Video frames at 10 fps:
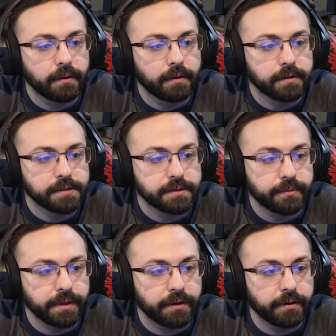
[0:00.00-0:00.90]
So
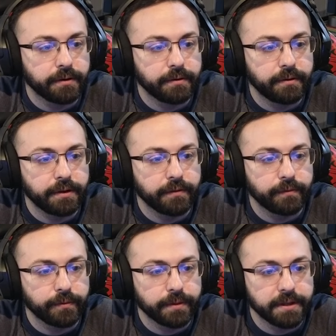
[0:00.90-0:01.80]
we are looking
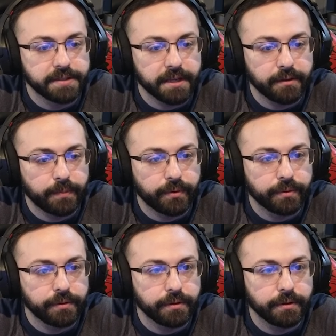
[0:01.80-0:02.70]
for the
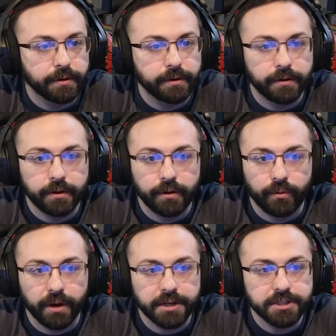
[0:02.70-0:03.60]
teleporter.
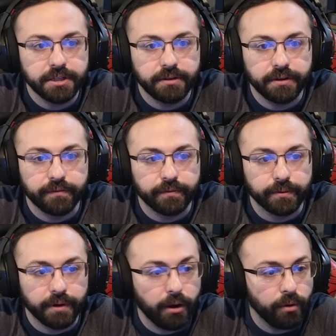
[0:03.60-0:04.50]
We're actually looking
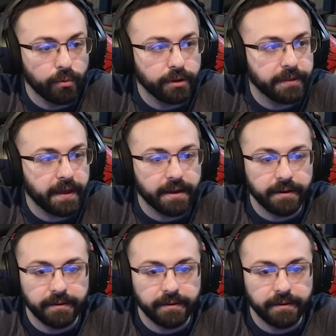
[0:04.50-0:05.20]
for, oh, look at that.